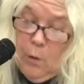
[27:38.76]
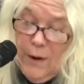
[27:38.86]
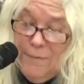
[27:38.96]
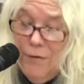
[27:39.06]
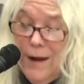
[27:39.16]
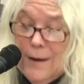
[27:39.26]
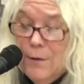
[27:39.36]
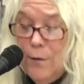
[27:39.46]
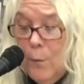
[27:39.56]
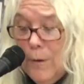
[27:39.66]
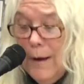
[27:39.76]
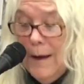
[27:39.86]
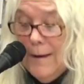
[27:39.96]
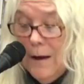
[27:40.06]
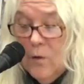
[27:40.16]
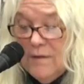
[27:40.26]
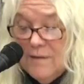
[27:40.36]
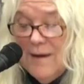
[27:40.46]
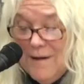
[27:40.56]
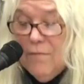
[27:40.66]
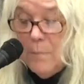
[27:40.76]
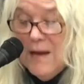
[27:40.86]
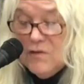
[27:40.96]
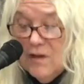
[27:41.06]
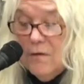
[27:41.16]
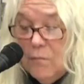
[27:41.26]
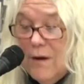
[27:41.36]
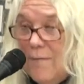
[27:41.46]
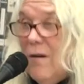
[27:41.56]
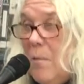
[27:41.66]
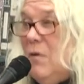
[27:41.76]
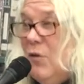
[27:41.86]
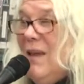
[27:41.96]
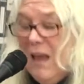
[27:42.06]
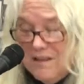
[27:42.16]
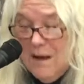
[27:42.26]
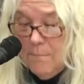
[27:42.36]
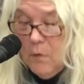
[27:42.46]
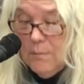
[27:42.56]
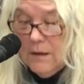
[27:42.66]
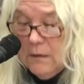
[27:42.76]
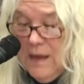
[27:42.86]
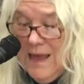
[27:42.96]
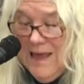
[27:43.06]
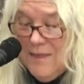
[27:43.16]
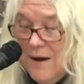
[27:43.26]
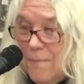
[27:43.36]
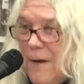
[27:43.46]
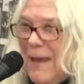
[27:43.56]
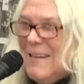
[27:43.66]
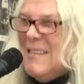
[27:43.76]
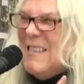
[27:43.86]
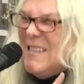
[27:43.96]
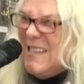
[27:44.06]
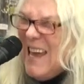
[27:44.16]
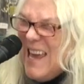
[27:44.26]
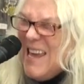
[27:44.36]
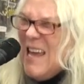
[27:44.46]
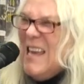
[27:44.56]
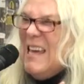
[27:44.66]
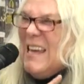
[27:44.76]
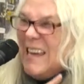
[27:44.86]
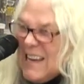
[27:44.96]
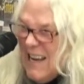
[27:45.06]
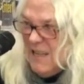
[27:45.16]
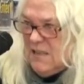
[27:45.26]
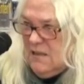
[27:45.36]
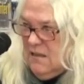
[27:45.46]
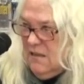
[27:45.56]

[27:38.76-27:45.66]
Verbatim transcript: Whenever I hear the whirring, I know it's an affirmation of whatever I'm doing at that moment, and that if I can stay in it,